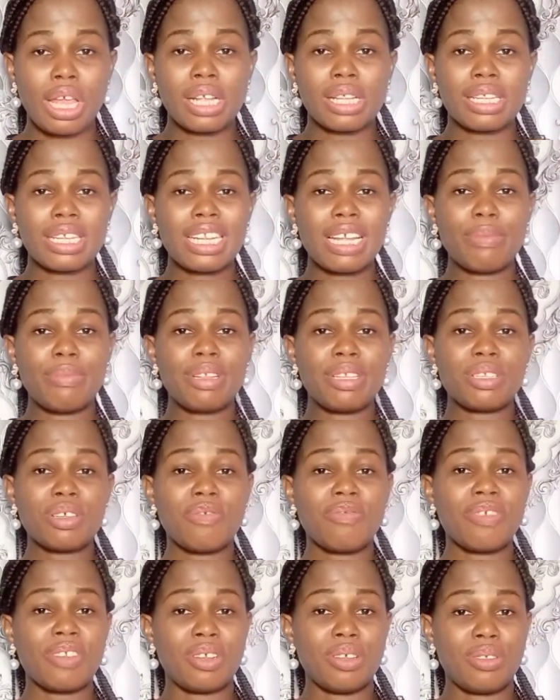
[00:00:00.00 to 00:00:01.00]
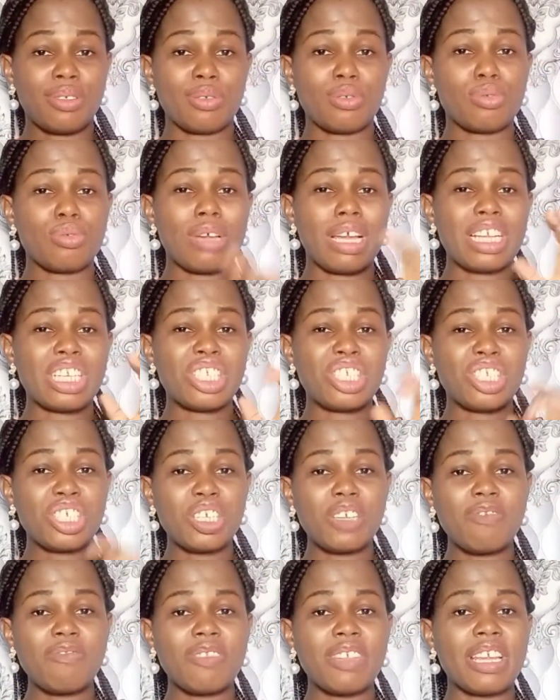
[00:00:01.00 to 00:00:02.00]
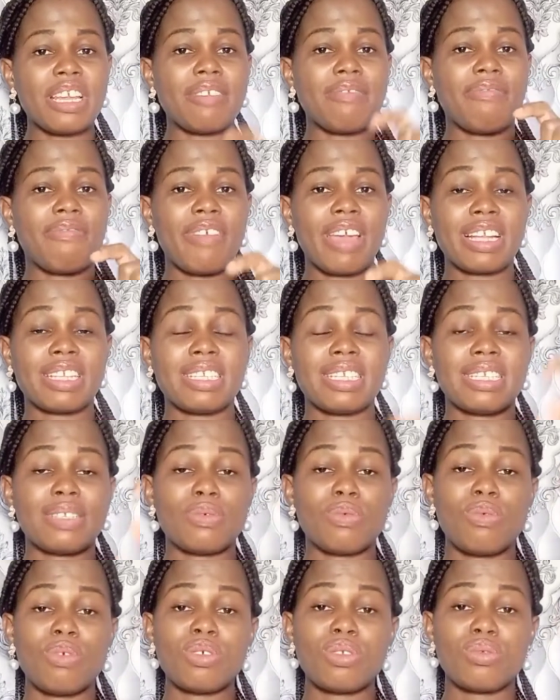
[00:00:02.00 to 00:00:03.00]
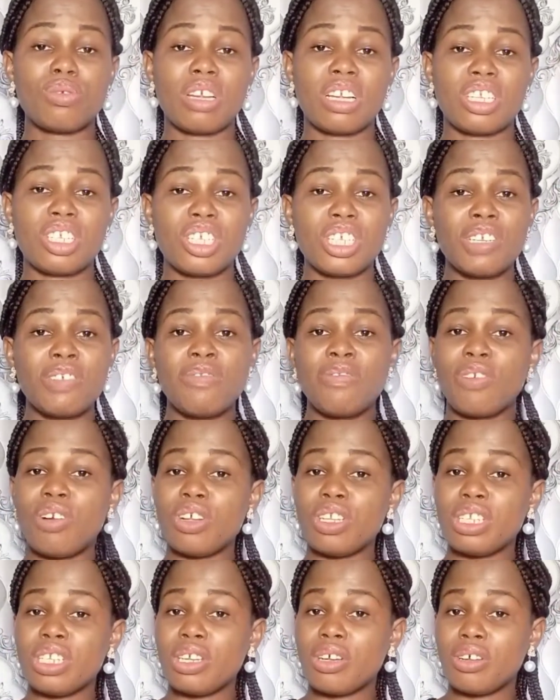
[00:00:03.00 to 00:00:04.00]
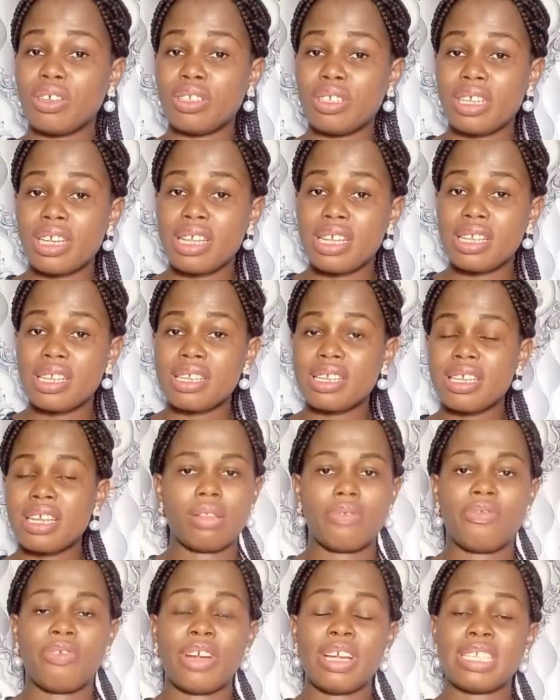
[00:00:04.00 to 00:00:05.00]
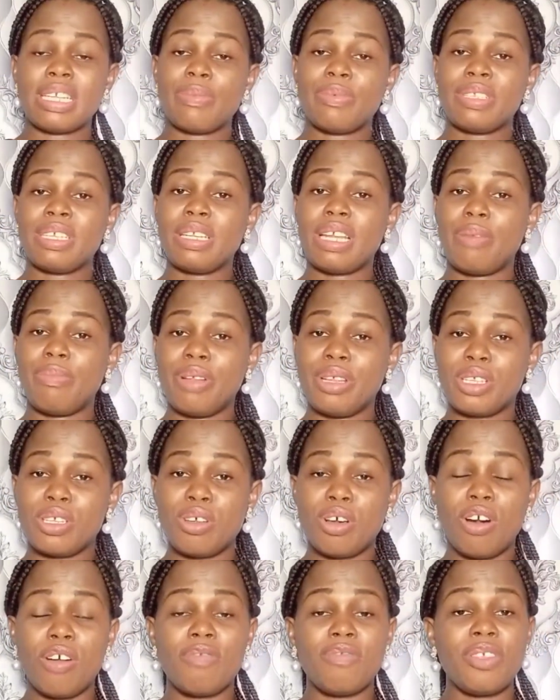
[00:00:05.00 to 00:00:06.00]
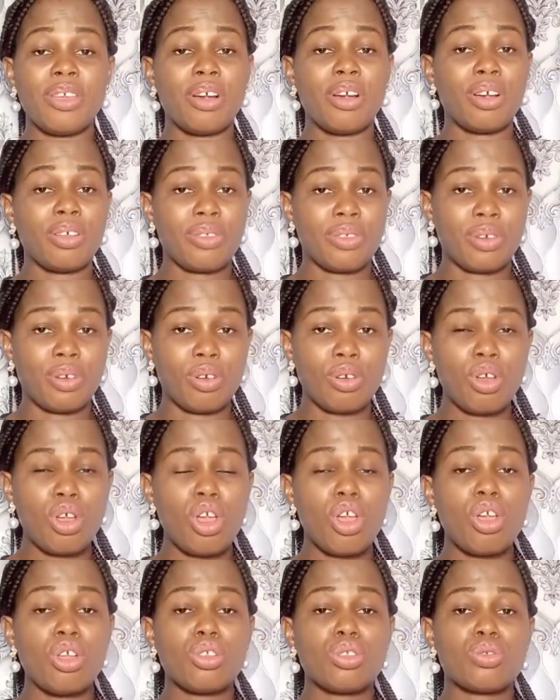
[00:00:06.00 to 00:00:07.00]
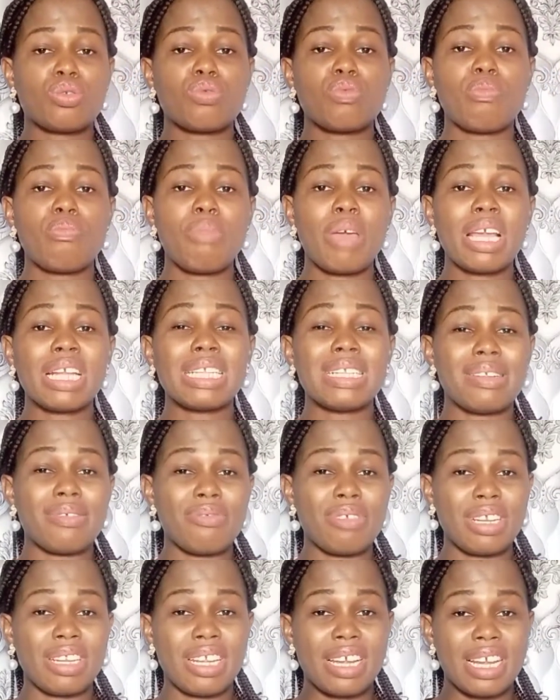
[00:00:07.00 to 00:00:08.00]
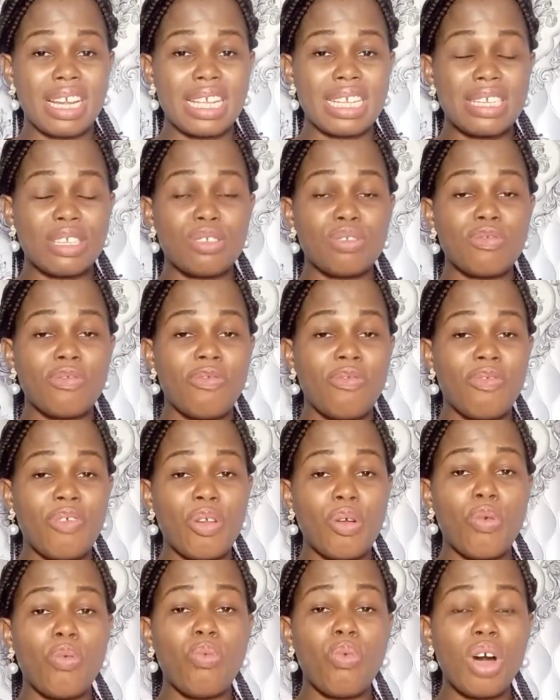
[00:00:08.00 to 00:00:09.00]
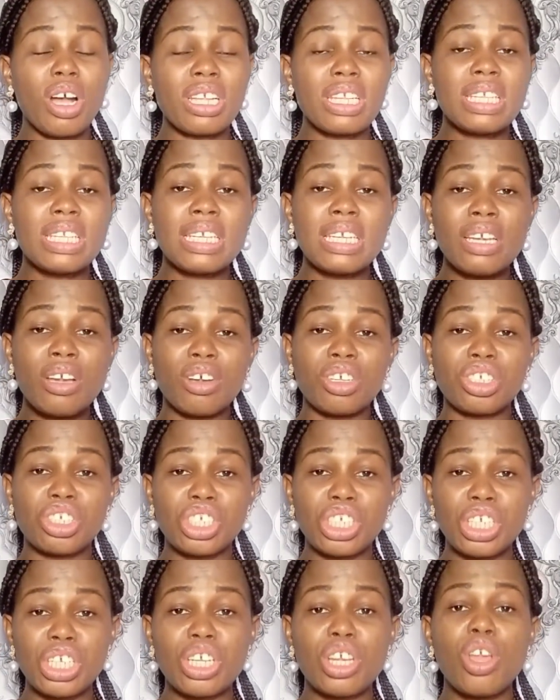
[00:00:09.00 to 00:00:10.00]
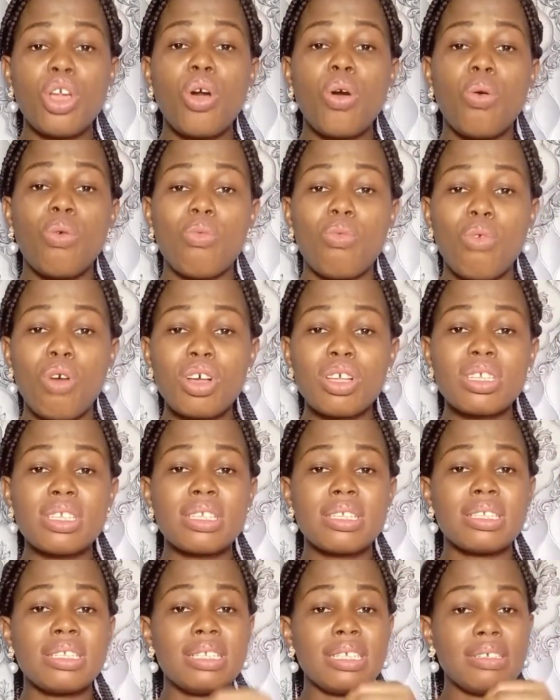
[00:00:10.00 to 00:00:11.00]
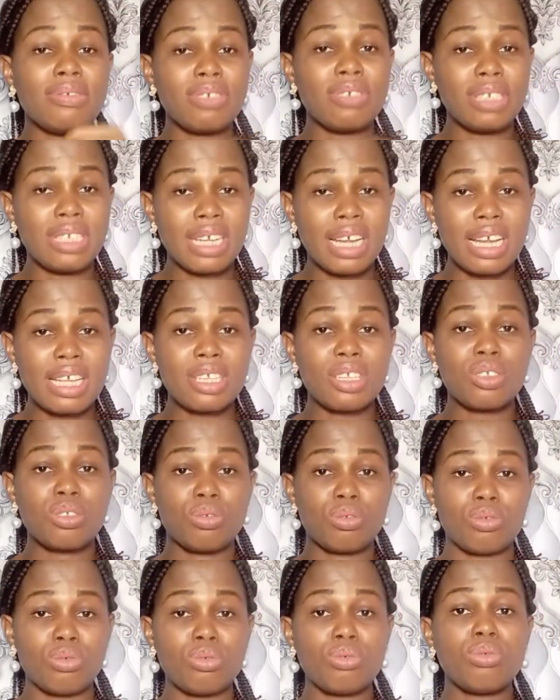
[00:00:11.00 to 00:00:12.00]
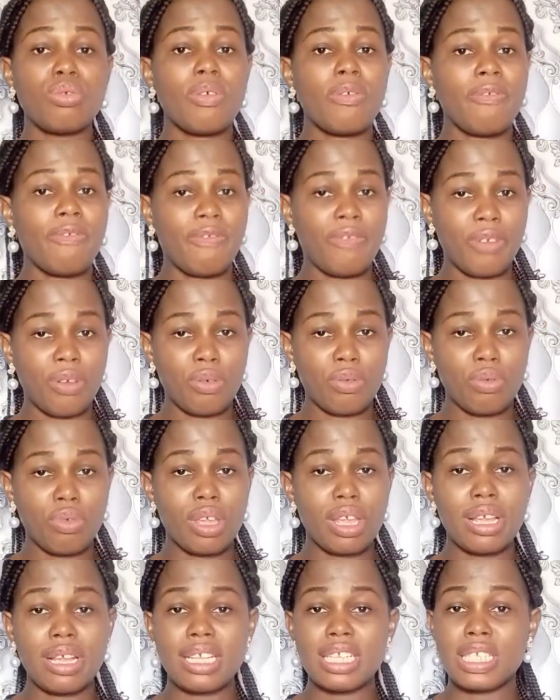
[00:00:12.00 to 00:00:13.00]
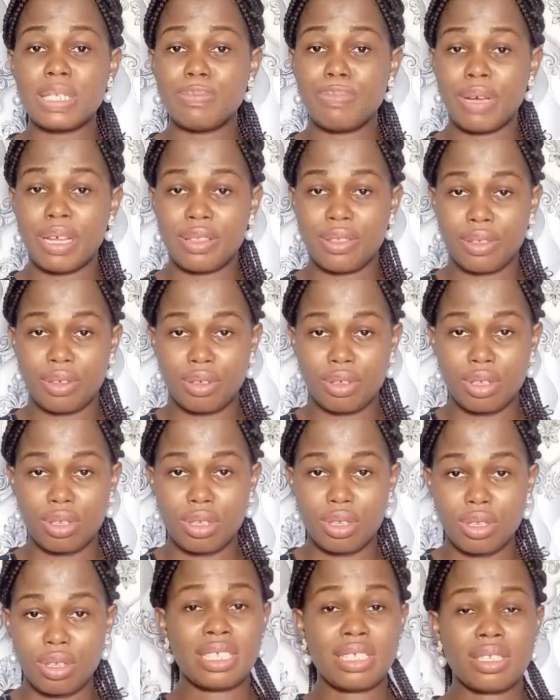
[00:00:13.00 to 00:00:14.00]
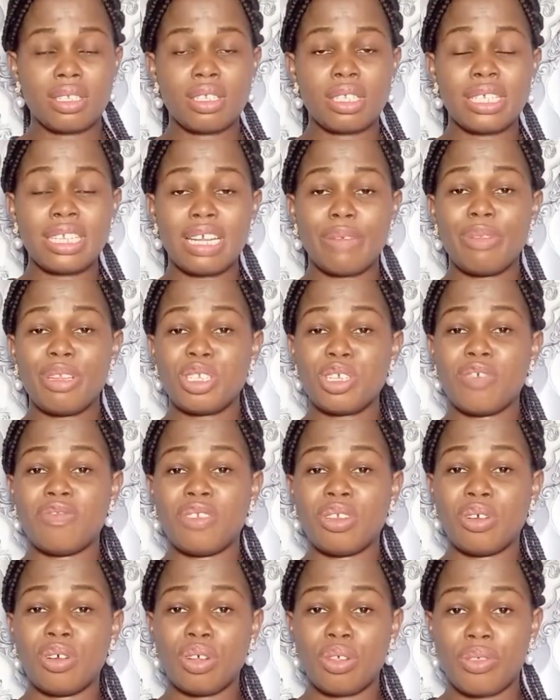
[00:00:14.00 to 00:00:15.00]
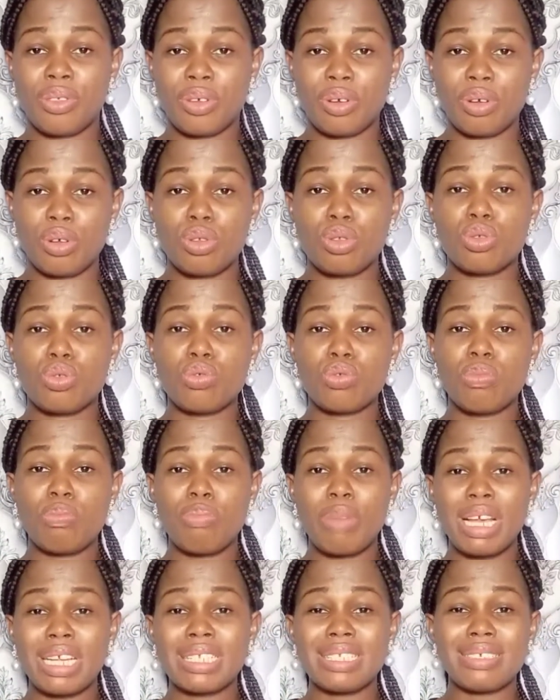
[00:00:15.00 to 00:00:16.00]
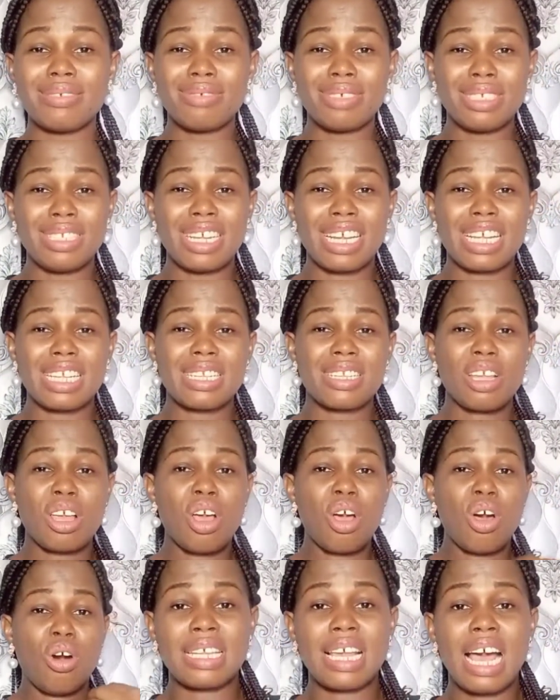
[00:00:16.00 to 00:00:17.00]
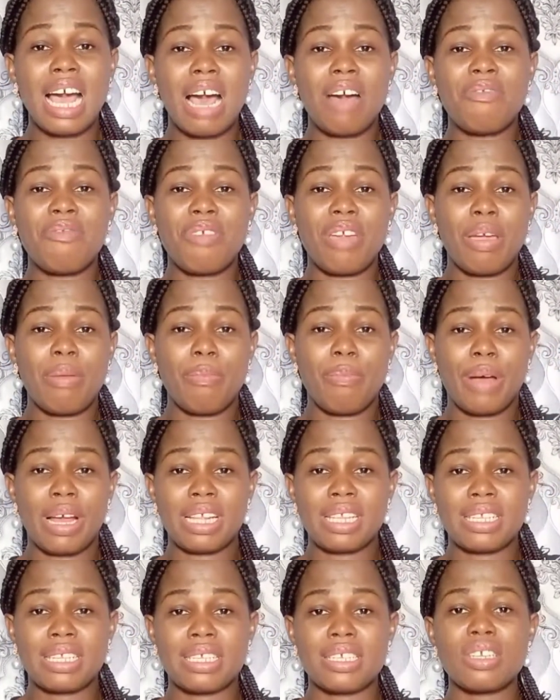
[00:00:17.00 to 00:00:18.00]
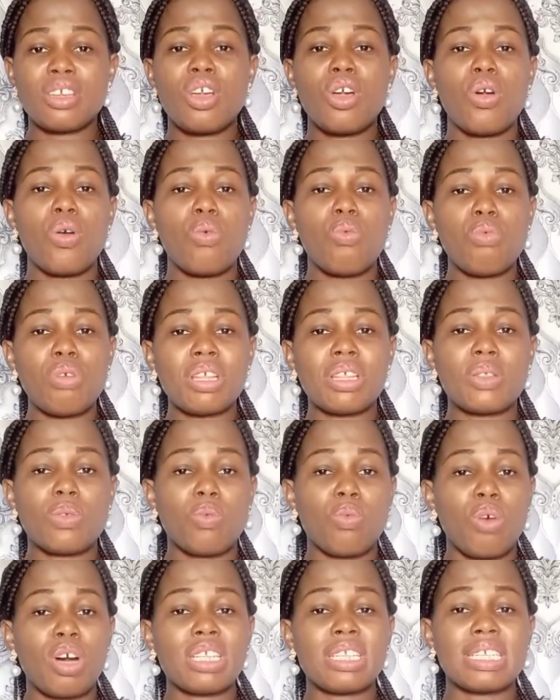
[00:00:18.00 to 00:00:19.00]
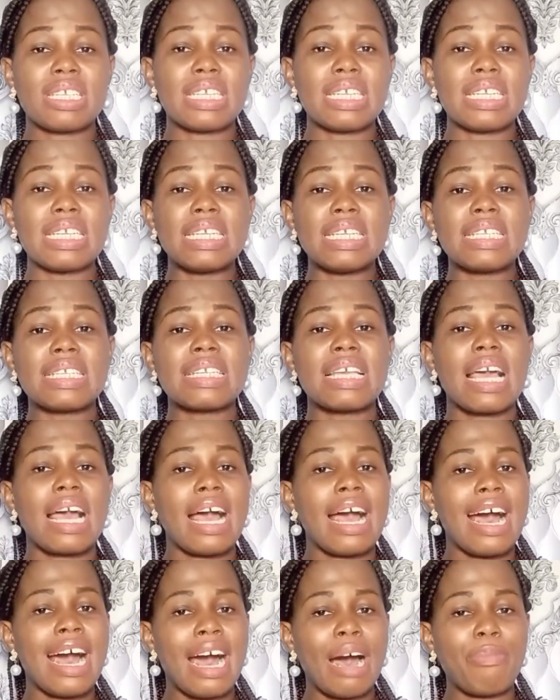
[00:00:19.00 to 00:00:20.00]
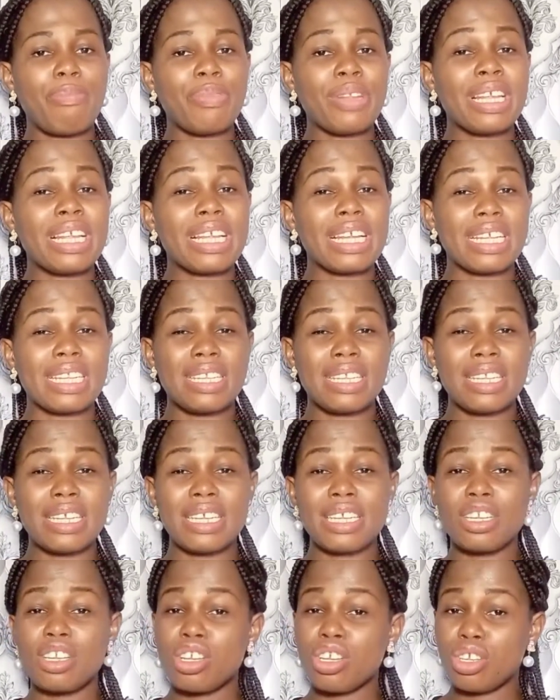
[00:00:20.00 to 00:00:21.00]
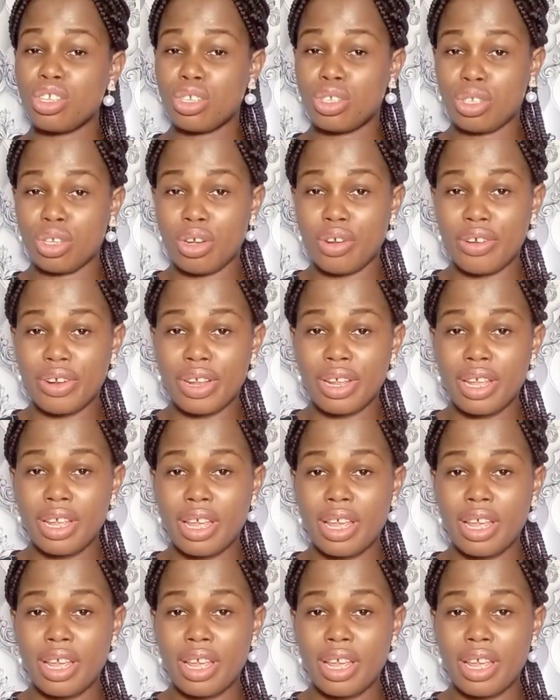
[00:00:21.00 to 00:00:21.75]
The inability of an author to achieve the effect it wants to achieve on the audience. For example, the inability of the author to make the readers to feel what he or she wants the readers to feel is Bathos. The inability of the author to make the readers have empathy with what is happening in the story.